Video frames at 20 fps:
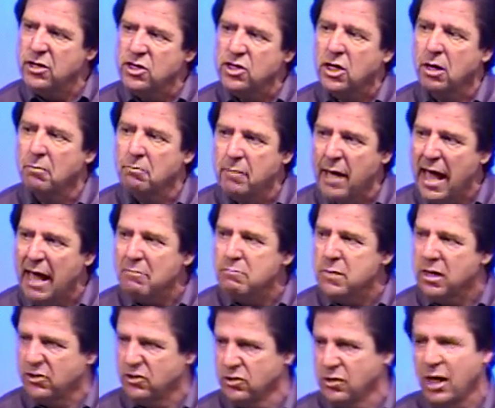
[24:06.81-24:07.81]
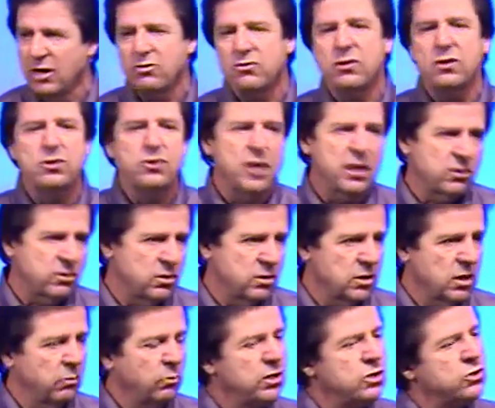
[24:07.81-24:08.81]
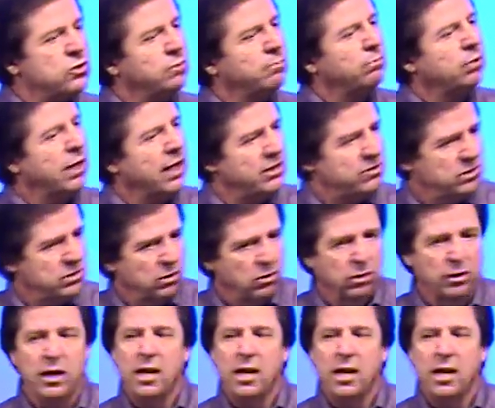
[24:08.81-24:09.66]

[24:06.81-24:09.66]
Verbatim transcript: these commandments, not suggestions that we should bless the Lord,